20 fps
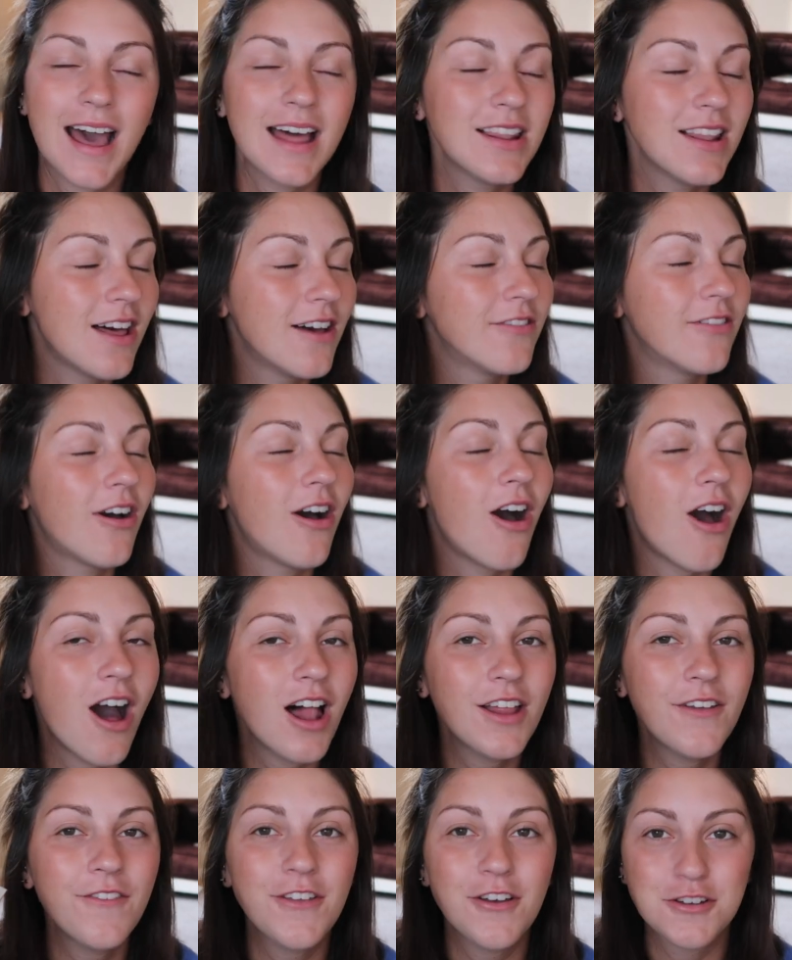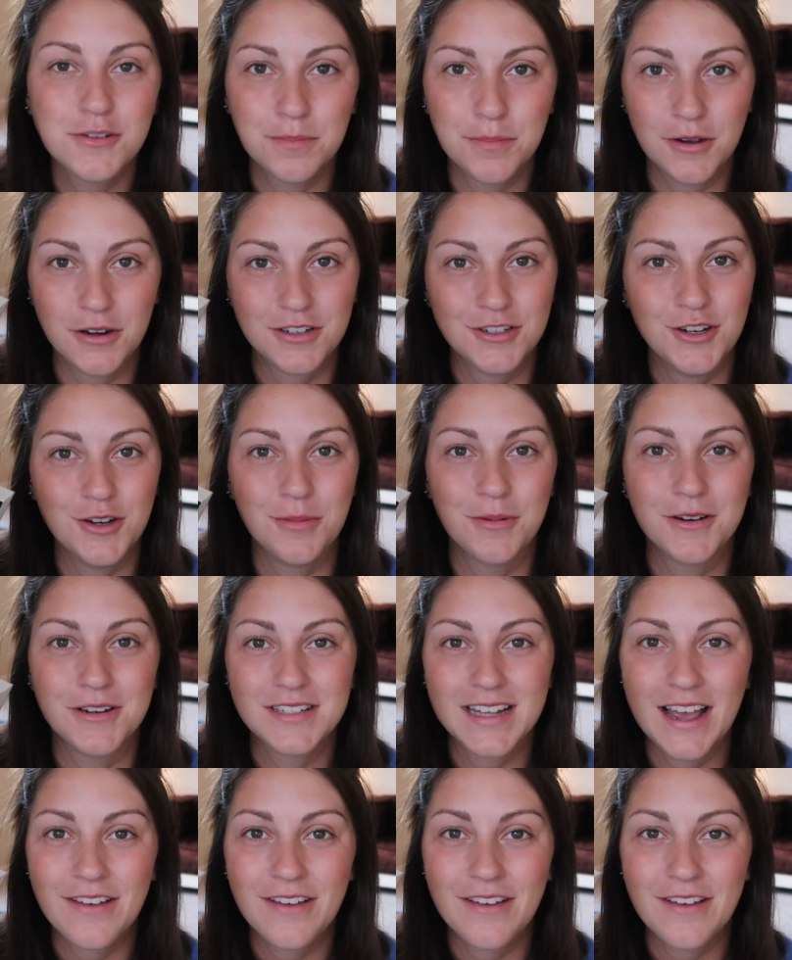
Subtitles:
I love all of those booktubers.